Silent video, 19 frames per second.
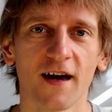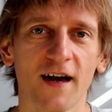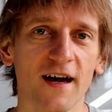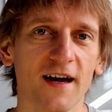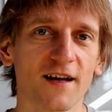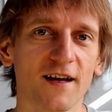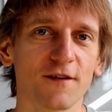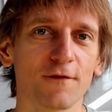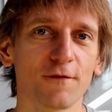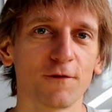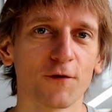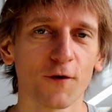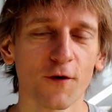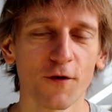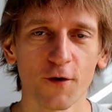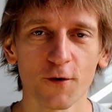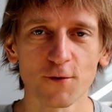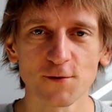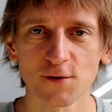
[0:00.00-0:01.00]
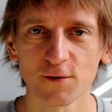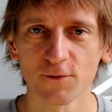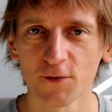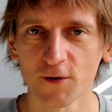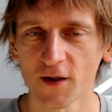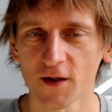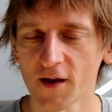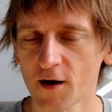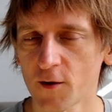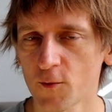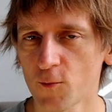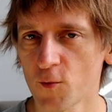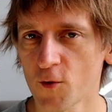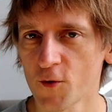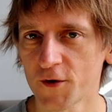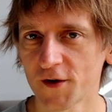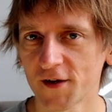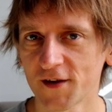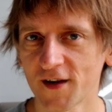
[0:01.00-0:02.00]
and for those of you that are
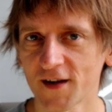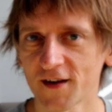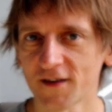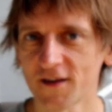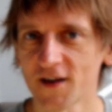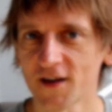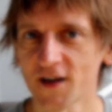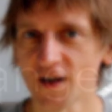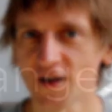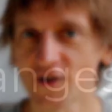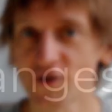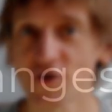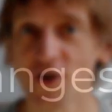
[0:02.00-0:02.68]
worried that the